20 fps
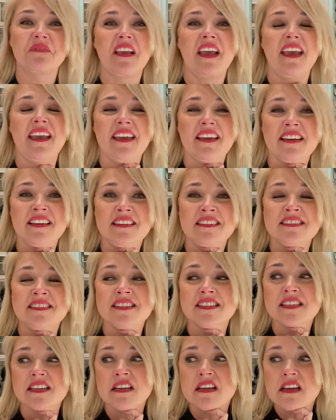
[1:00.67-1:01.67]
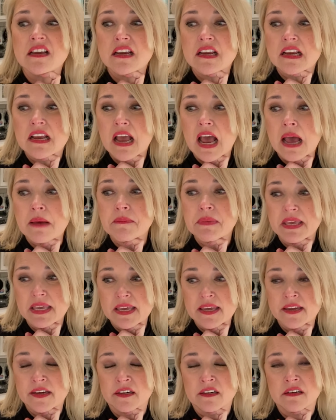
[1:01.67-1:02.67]
and I'm
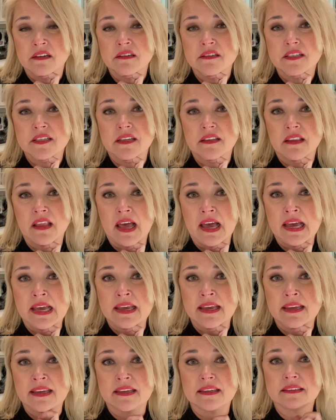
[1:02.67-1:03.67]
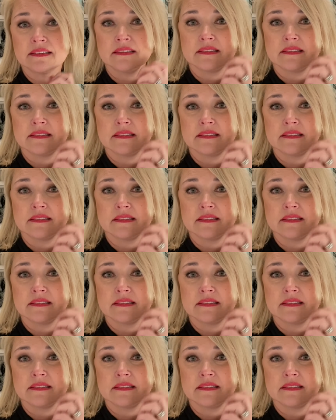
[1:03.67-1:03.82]
here to like